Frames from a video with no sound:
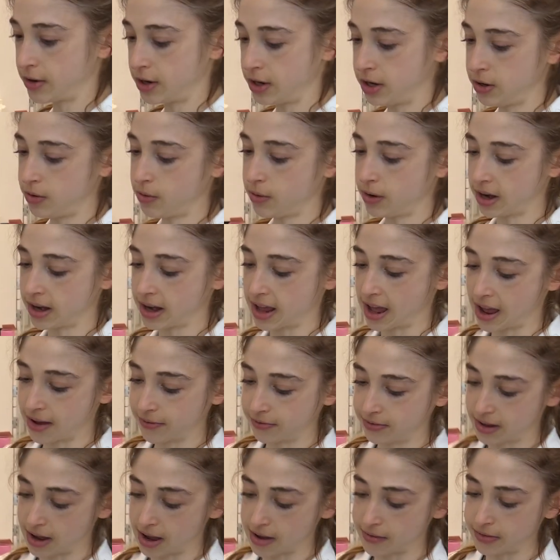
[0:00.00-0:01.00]
you're gonna
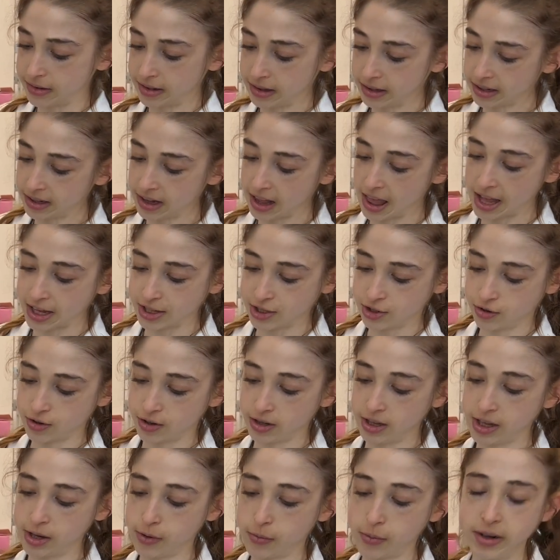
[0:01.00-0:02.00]
have to have a little extra
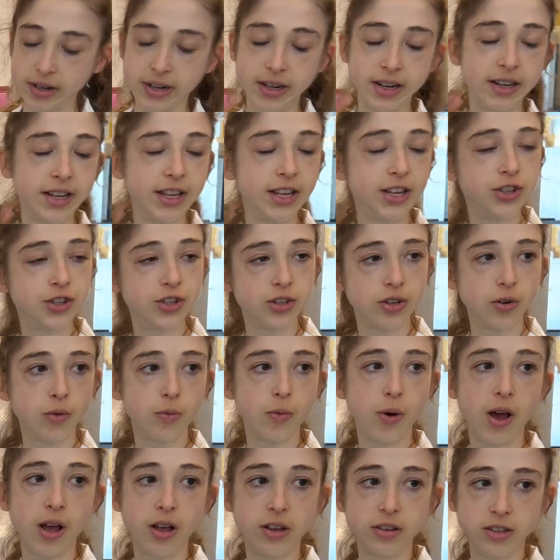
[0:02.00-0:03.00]
liquid in each of the
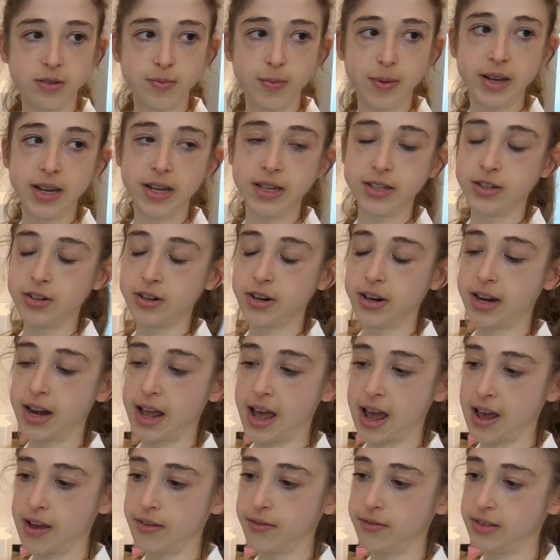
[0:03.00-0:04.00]
wells because you're gonna
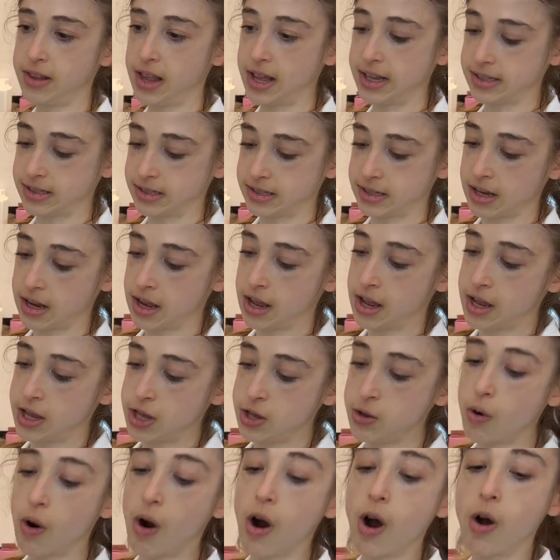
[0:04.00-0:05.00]
have less,
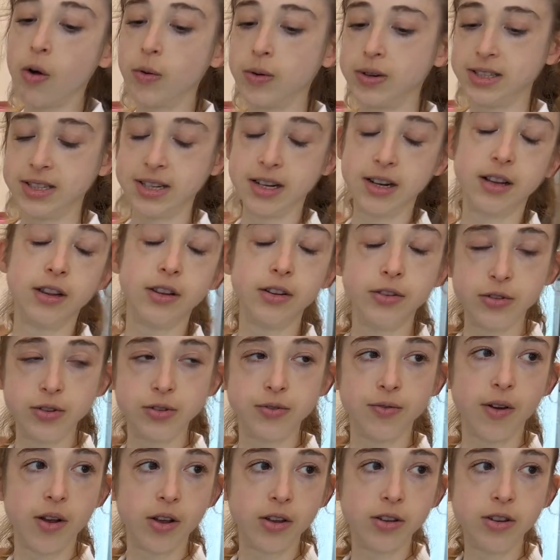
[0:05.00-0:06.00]
you're always gonna lose
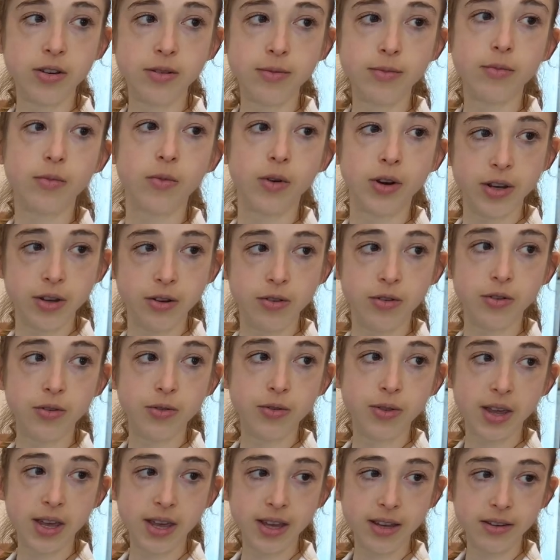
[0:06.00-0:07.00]
volume when you do
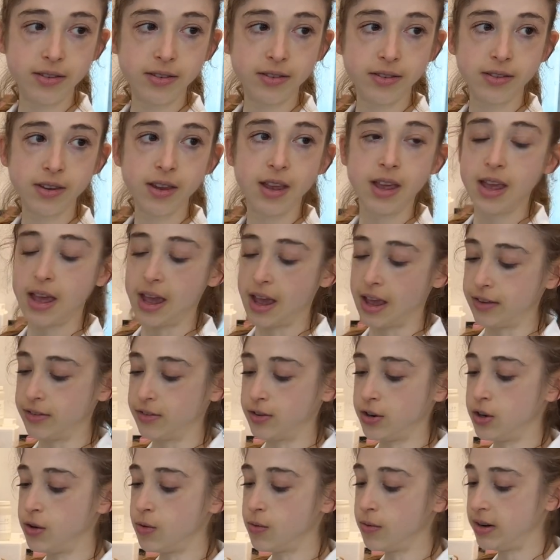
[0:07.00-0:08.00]
things. Mm-hmm. And
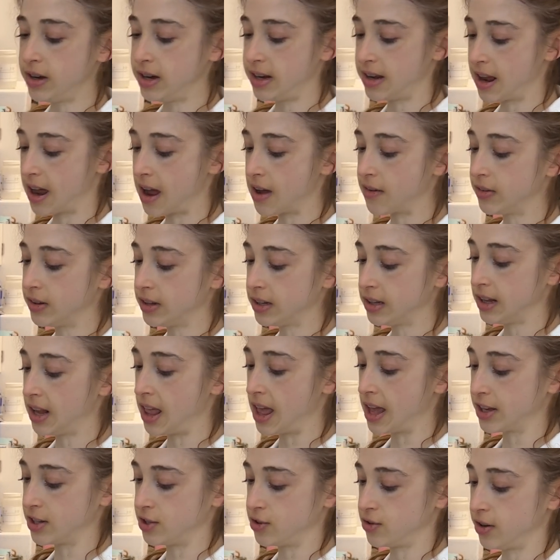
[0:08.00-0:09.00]
so you need to have a little
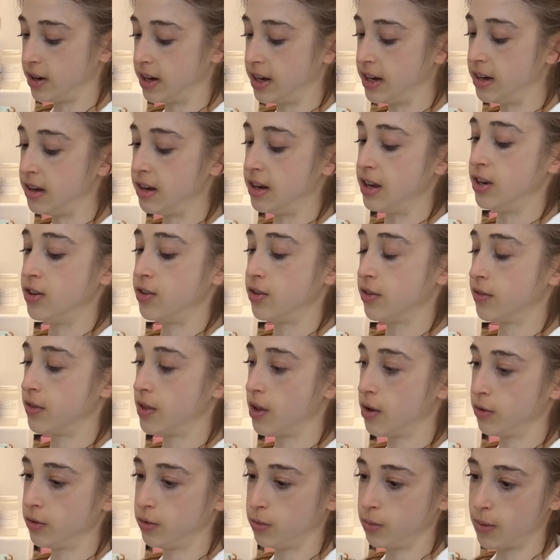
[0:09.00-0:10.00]
extra in each of
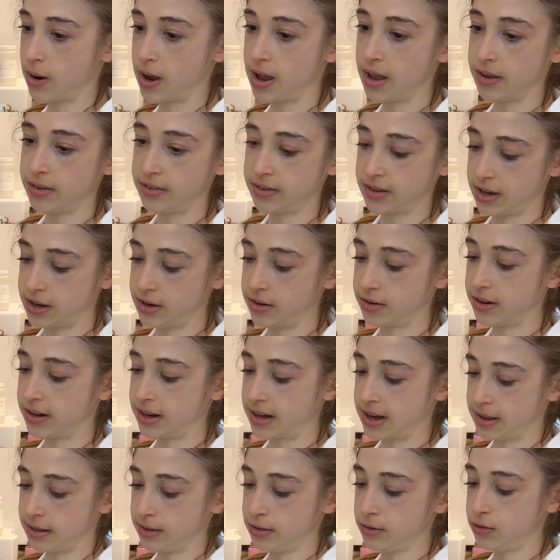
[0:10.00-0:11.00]
those wells and you're
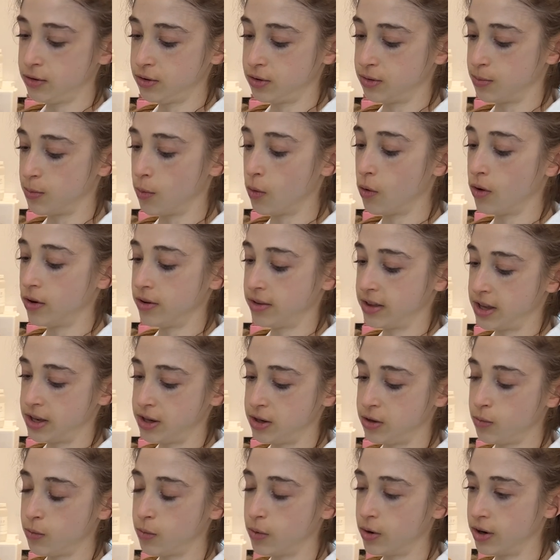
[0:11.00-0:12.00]
gonna lose more than
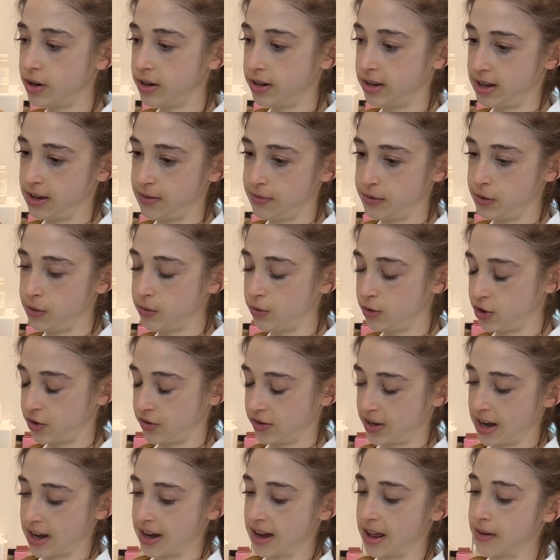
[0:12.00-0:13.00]
you would if you
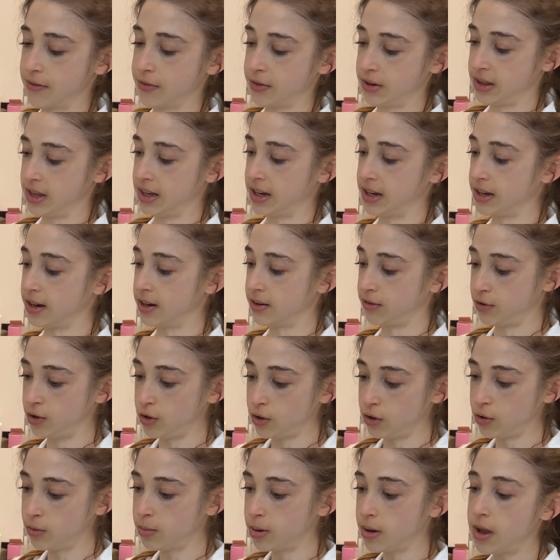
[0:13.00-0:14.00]
just had everything in a
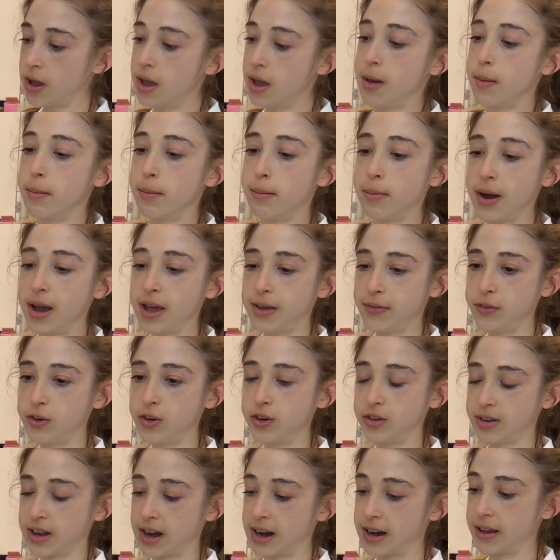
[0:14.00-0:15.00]
tube. But if you
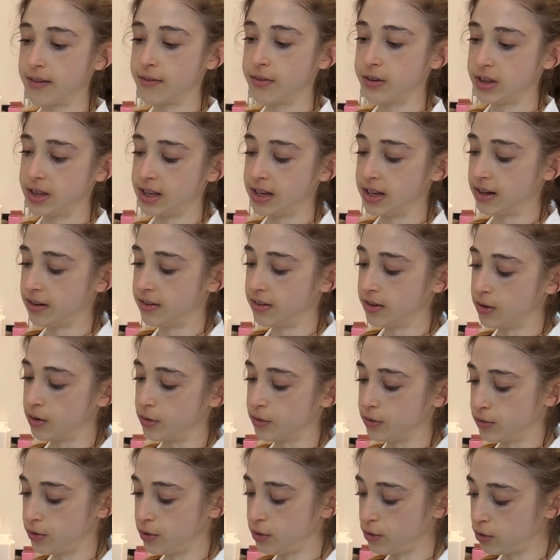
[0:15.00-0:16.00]
just had everything in a
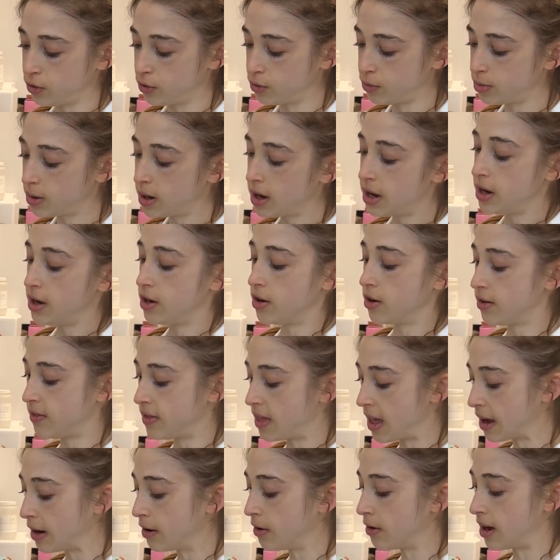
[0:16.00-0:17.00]
single tube, you're
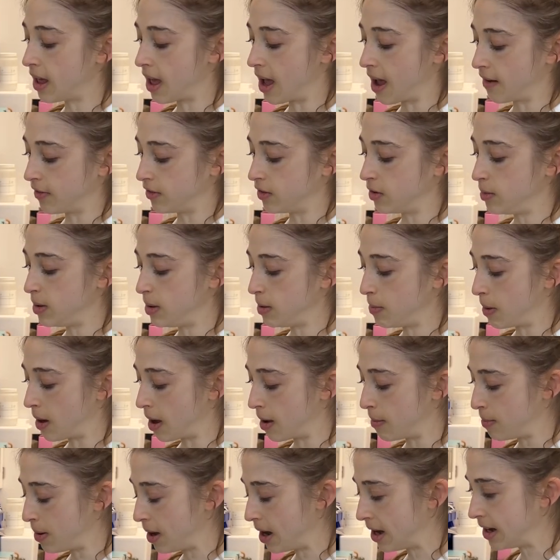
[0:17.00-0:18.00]
then gonna have to be
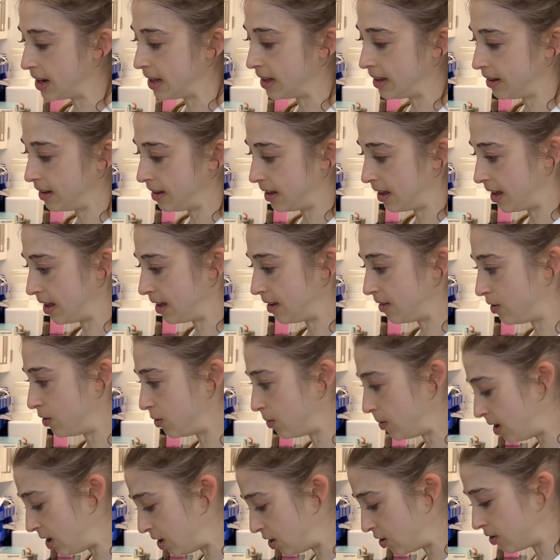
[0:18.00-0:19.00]
pipetting
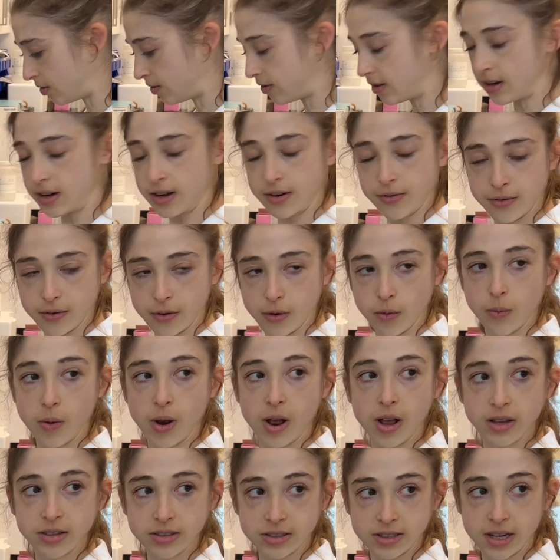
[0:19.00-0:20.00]
into each of the different
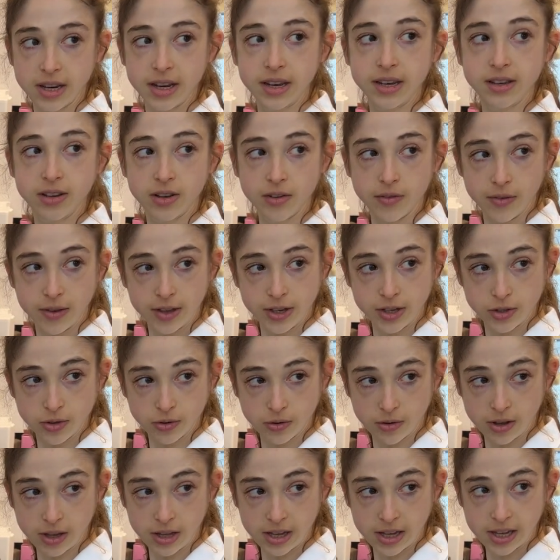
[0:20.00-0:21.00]
wells
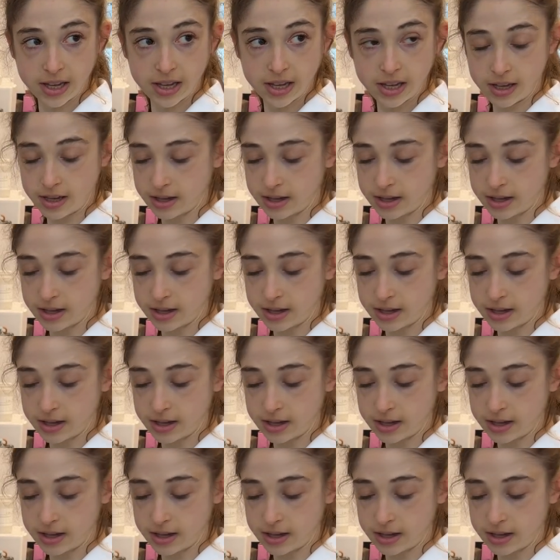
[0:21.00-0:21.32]
individually.